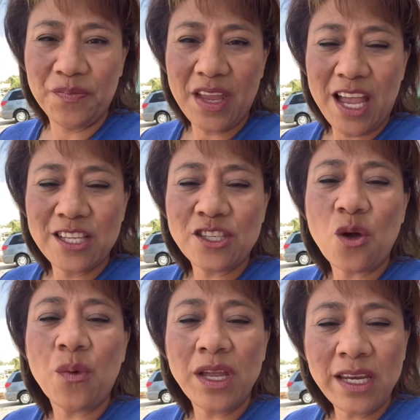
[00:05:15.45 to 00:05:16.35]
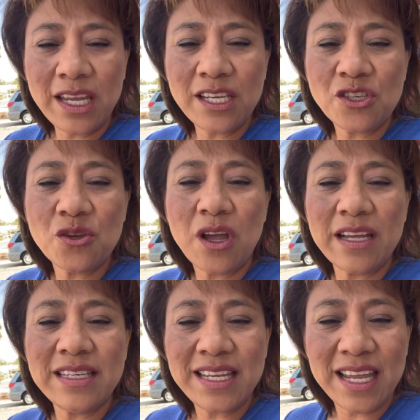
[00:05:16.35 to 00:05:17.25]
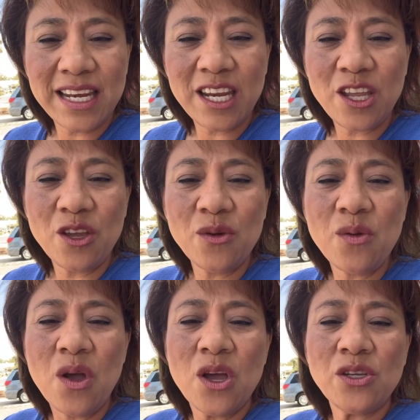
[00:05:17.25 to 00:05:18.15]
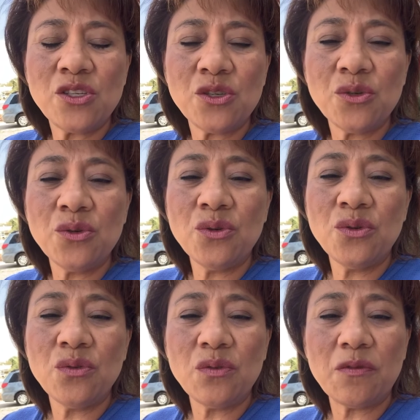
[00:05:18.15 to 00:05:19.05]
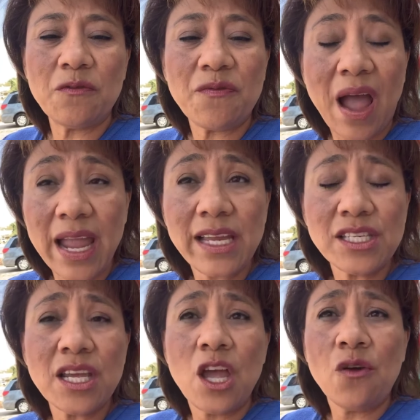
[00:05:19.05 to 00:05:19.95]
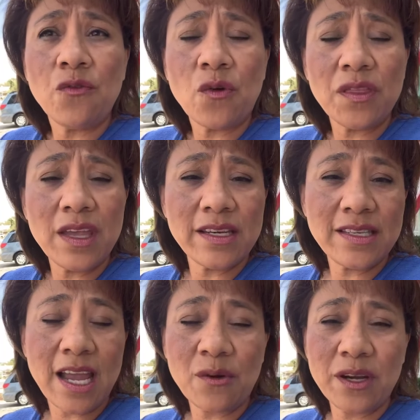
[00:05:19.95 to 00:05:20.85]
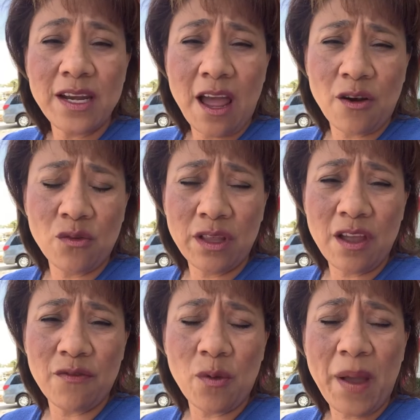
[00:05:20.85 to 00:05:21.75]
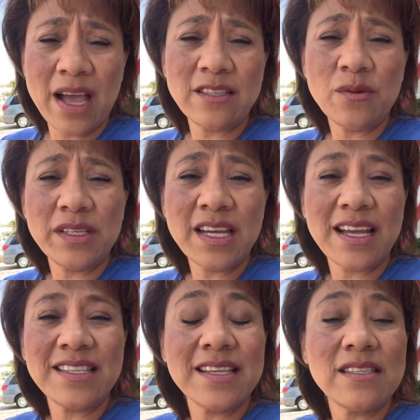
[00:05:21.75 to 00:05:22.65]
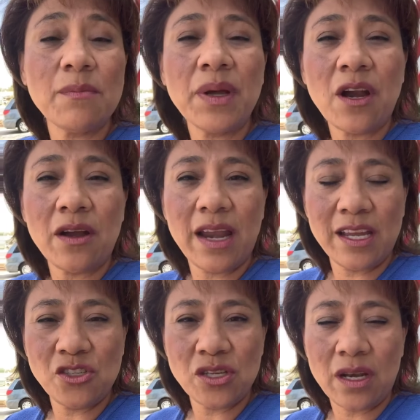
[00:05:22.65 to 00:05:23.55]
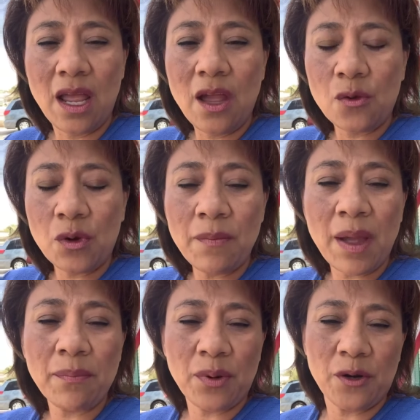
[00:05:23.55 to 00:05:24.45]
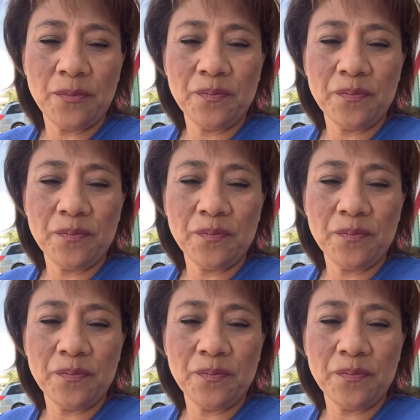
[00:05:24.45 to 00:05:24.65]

So we need to continue to fight for the integrity not only of El Paso and Texas, but our nation. Remember,